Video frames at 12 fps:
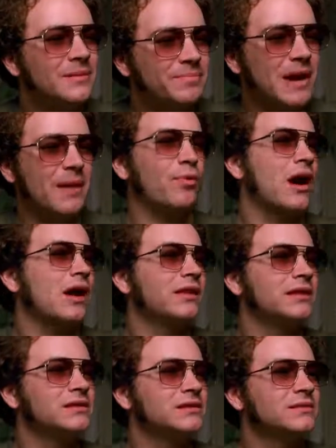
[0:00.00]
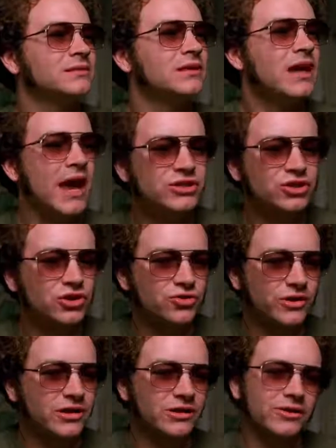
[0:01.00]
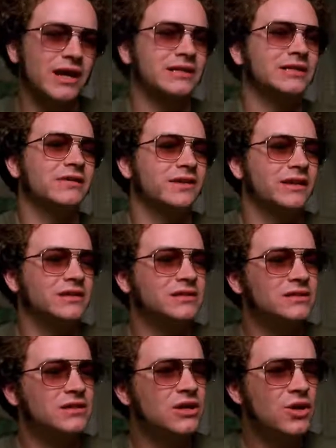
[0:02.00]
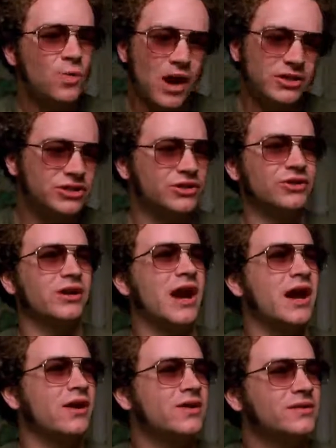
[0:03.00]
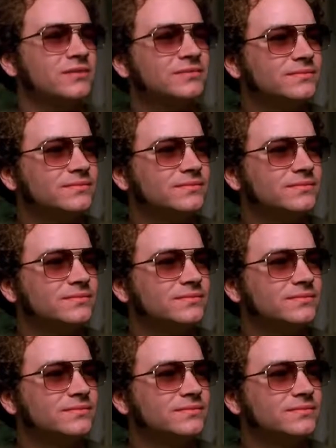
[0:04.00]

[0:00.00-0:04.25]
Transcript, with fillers: Pep rallies, extracurricular activities, washing your hair.